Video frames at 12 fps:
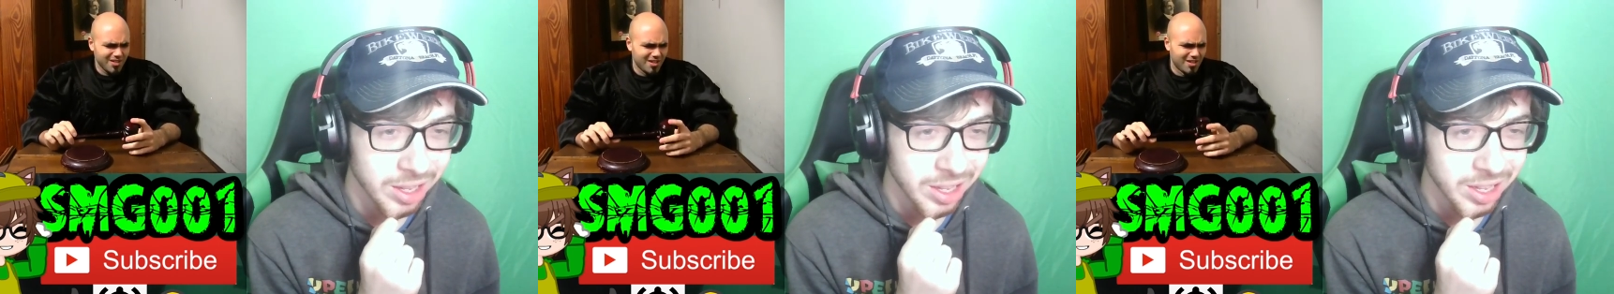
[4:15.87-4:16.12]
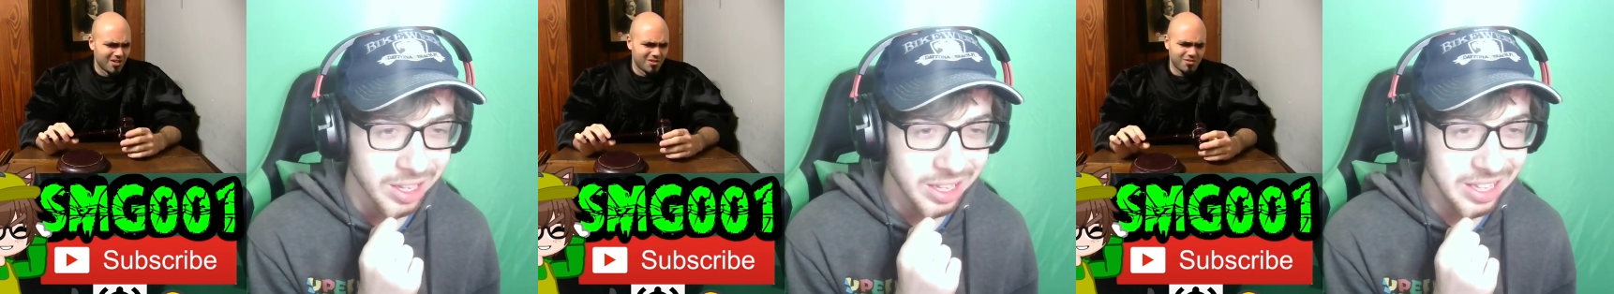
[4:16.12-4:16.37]

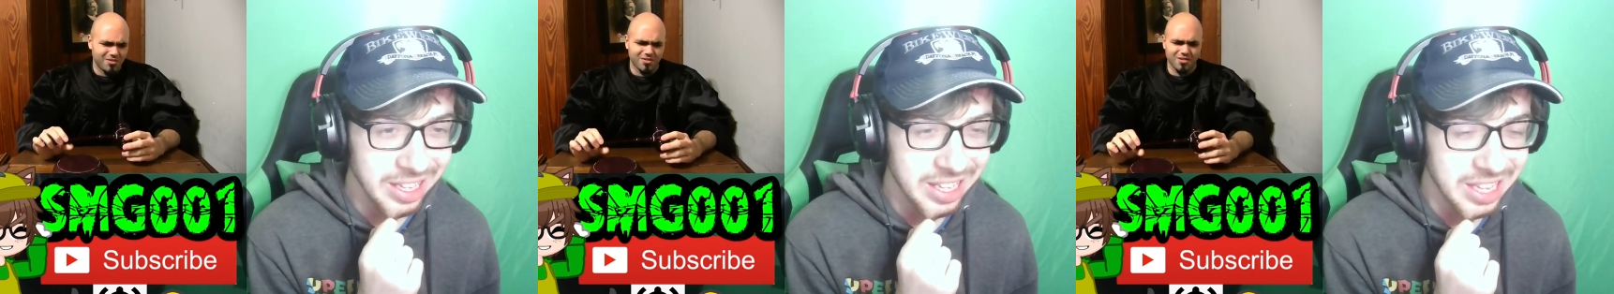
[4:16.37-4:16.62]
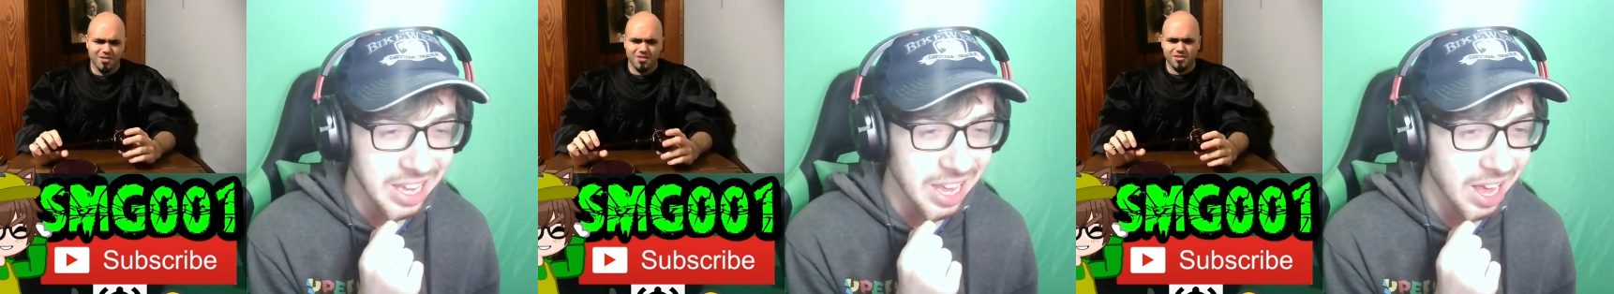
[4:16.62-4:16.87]
Speaker 1: oh,
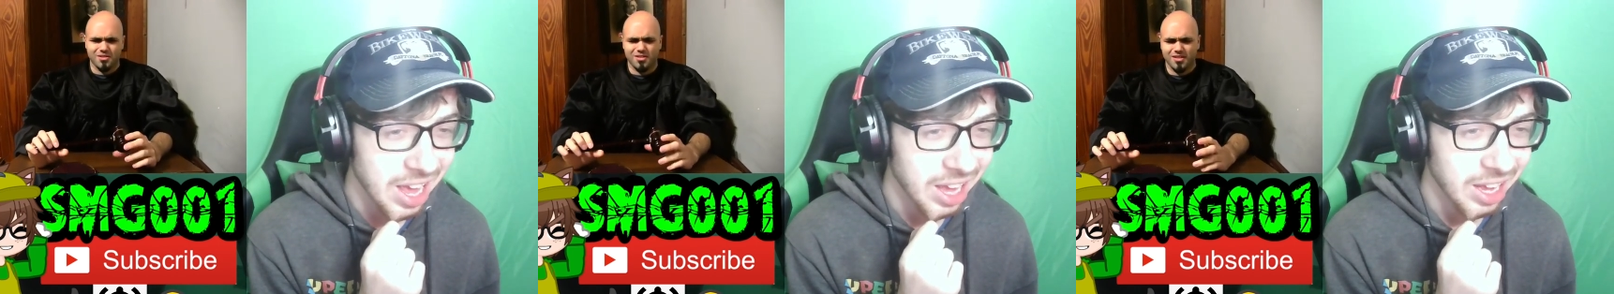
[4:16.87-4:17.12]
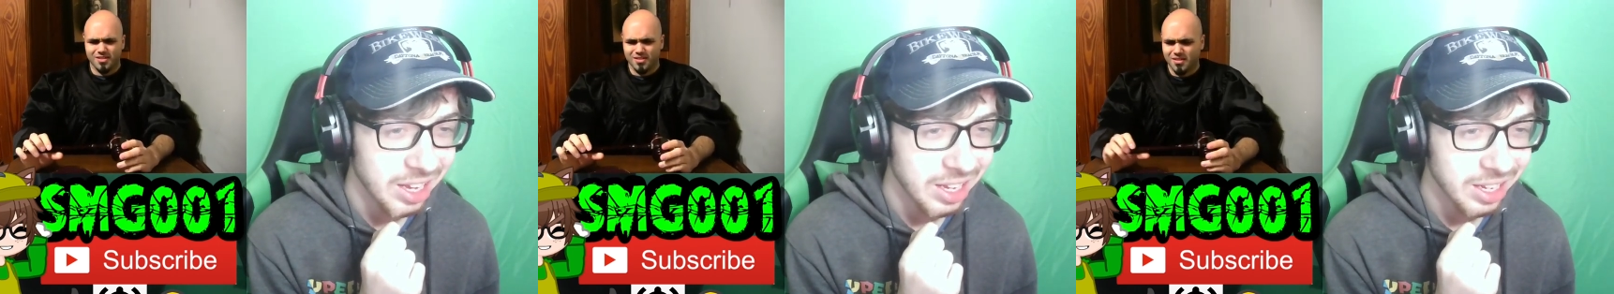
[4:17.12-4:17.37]
yeah. Oh,
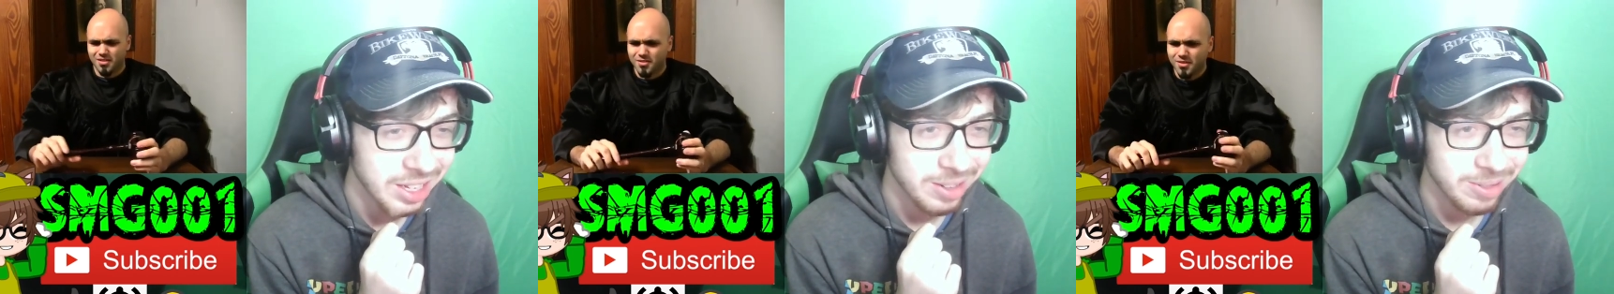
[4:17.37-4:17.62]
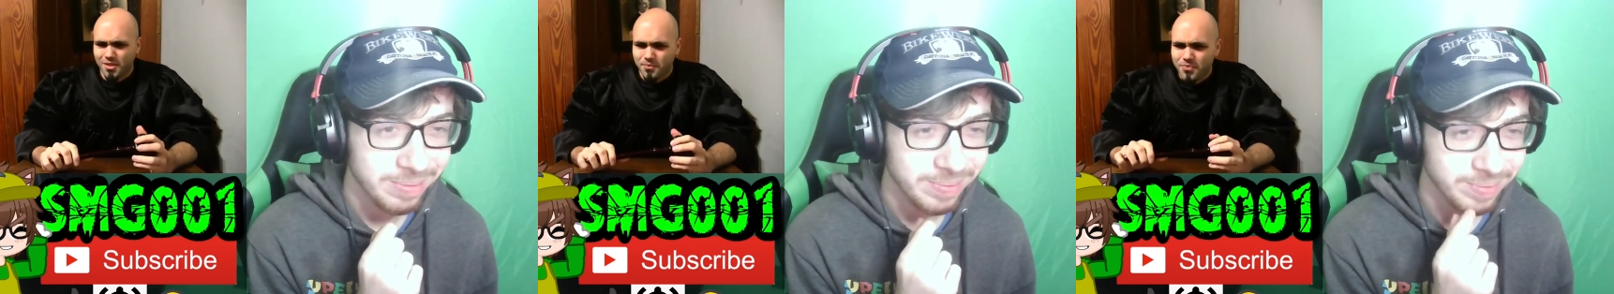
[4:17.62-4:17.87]

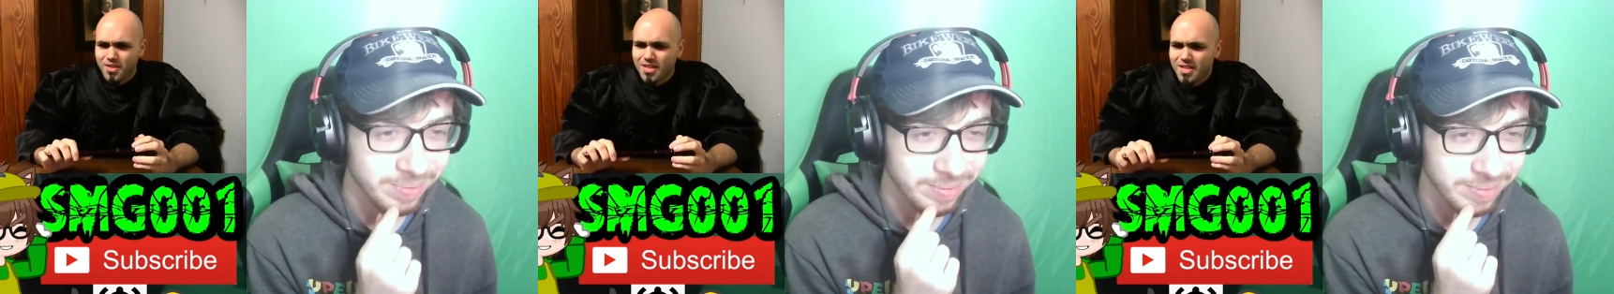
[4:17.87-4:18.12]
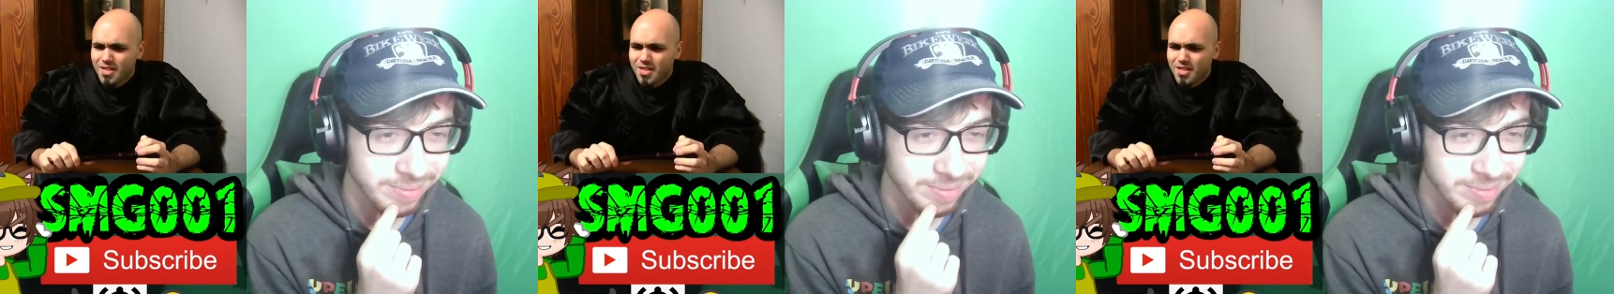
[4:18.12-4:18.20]
Jesus. Oh.